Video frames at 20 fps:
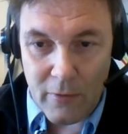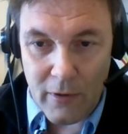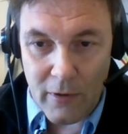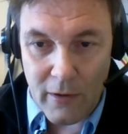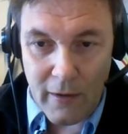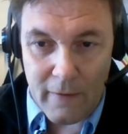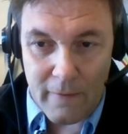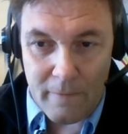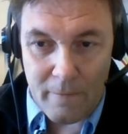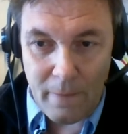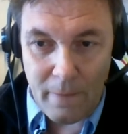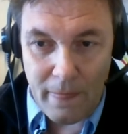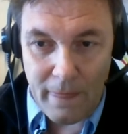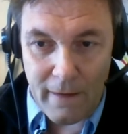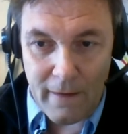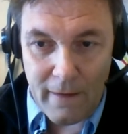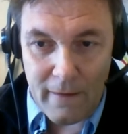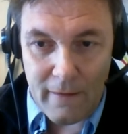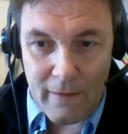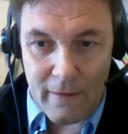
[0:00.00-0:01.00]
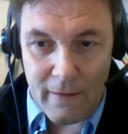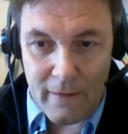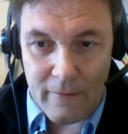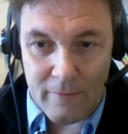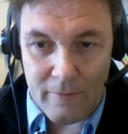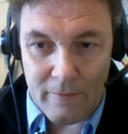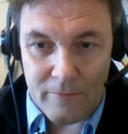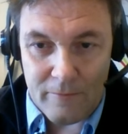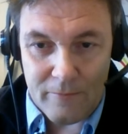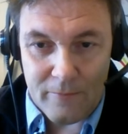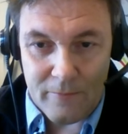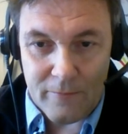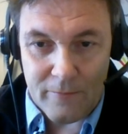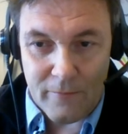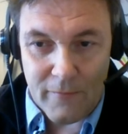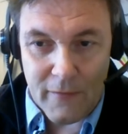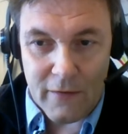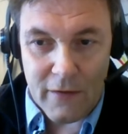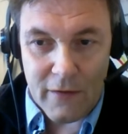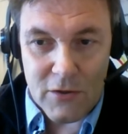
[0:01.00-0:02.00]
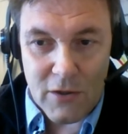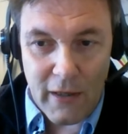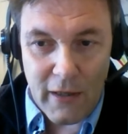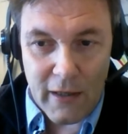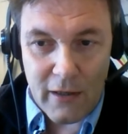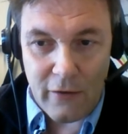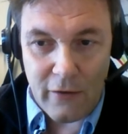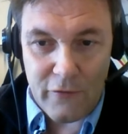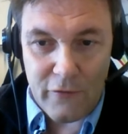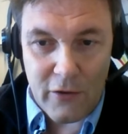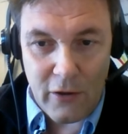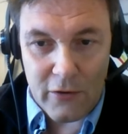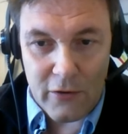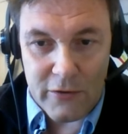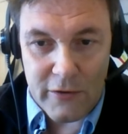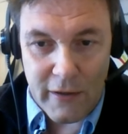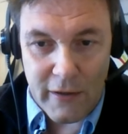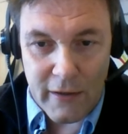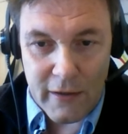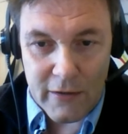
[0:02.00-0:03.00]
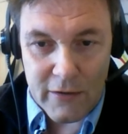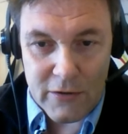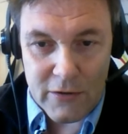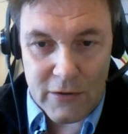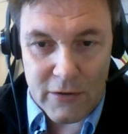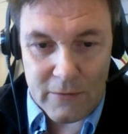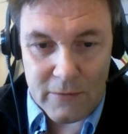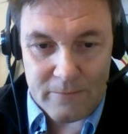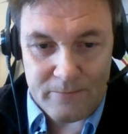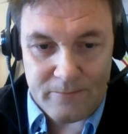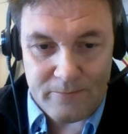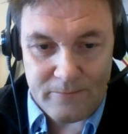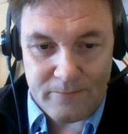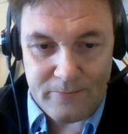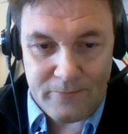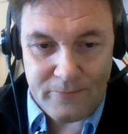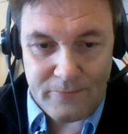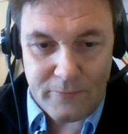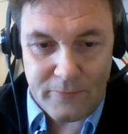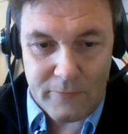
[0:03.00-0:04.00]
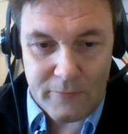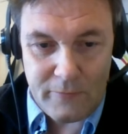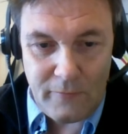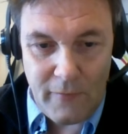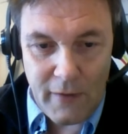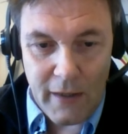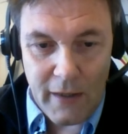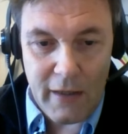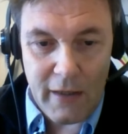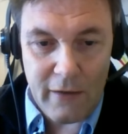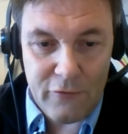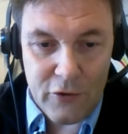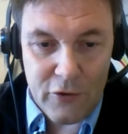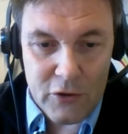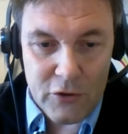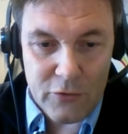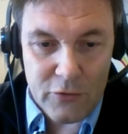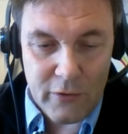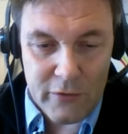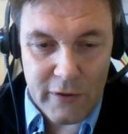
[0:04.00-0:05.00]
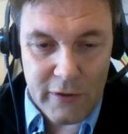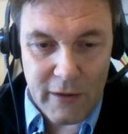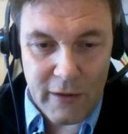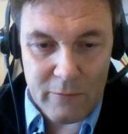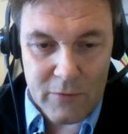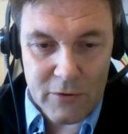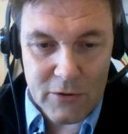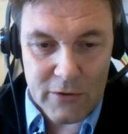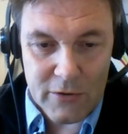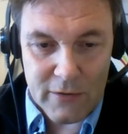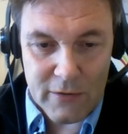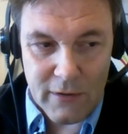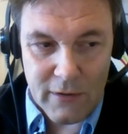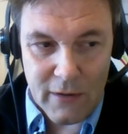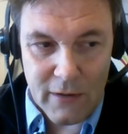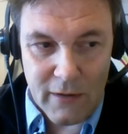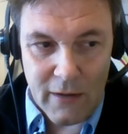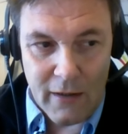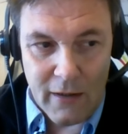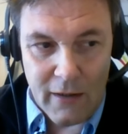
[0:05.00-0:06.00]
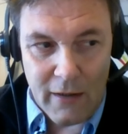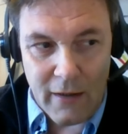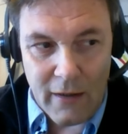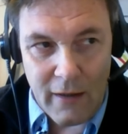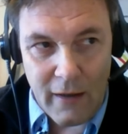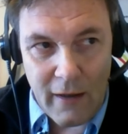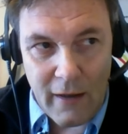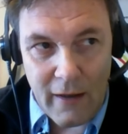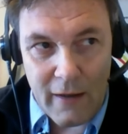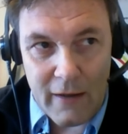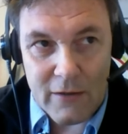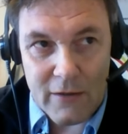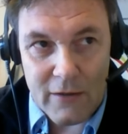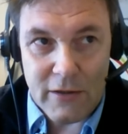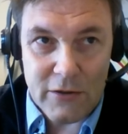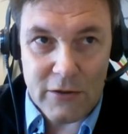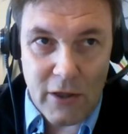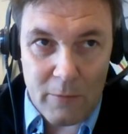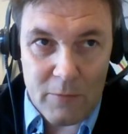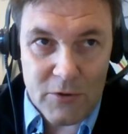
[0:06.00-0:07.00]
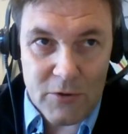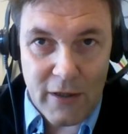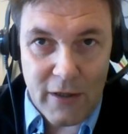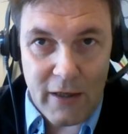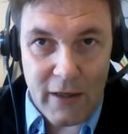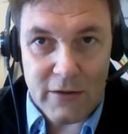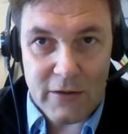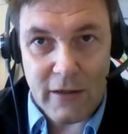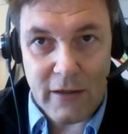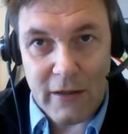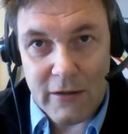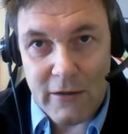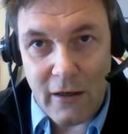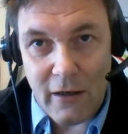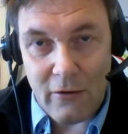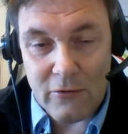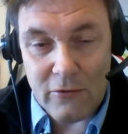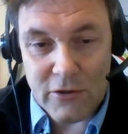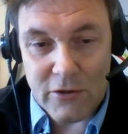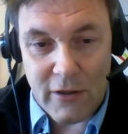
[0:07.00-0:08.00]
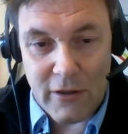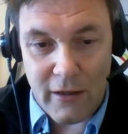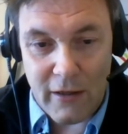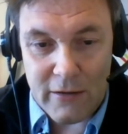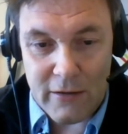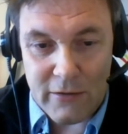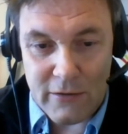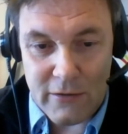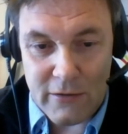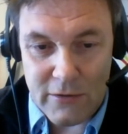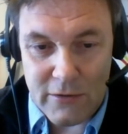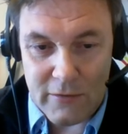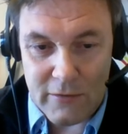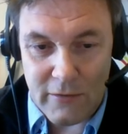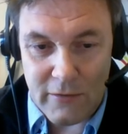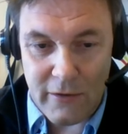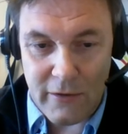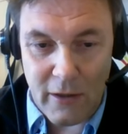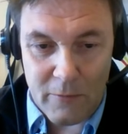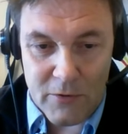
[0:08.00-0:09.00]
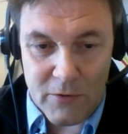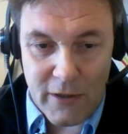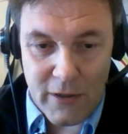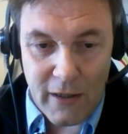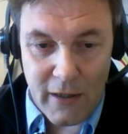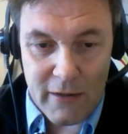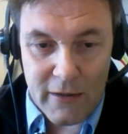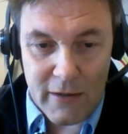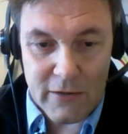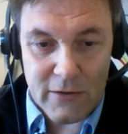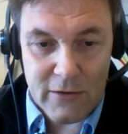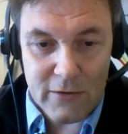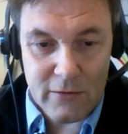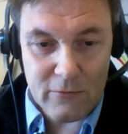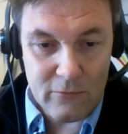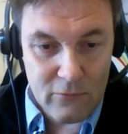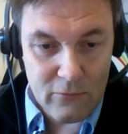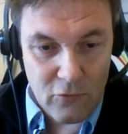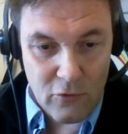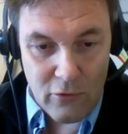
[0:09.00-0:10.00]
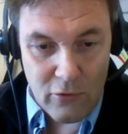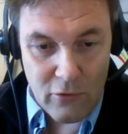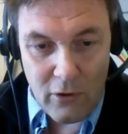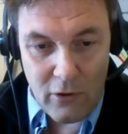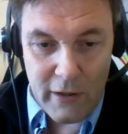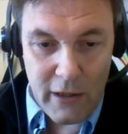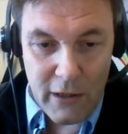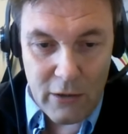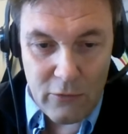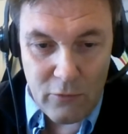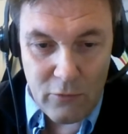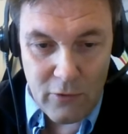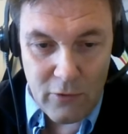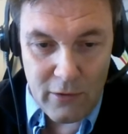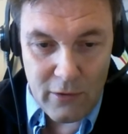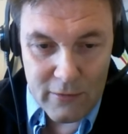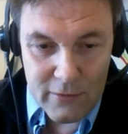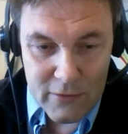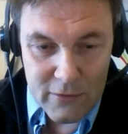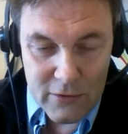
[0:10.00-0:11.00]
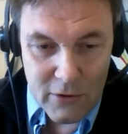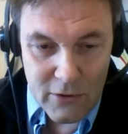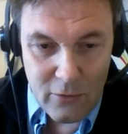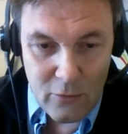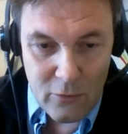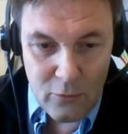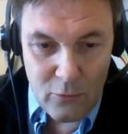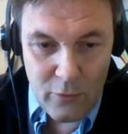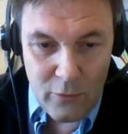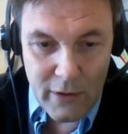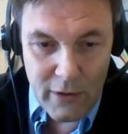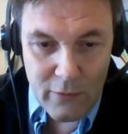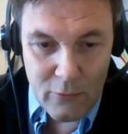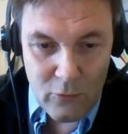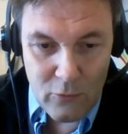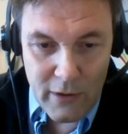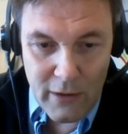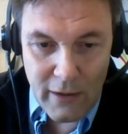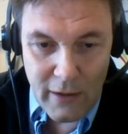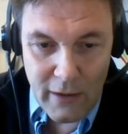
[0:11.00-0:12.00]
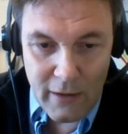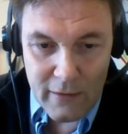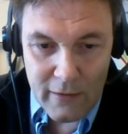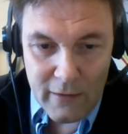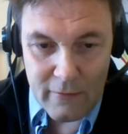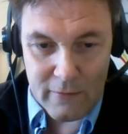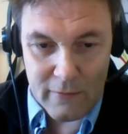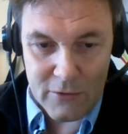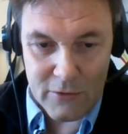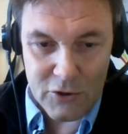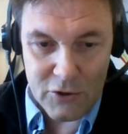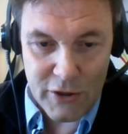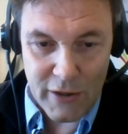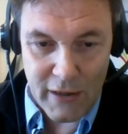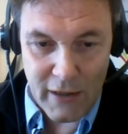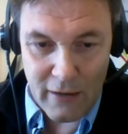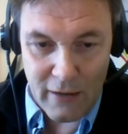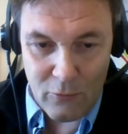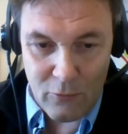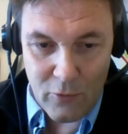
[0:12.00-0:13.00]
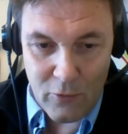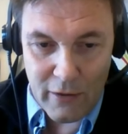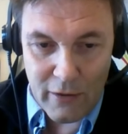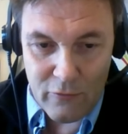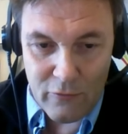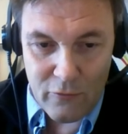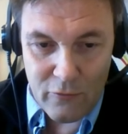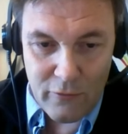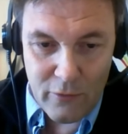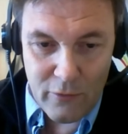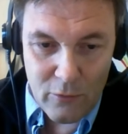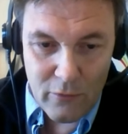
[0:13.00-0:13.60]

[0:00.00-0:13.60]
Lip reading: And this lack of context in virtual teams has its upsides and its downsides. The upside is we're all equal, so we can share whatever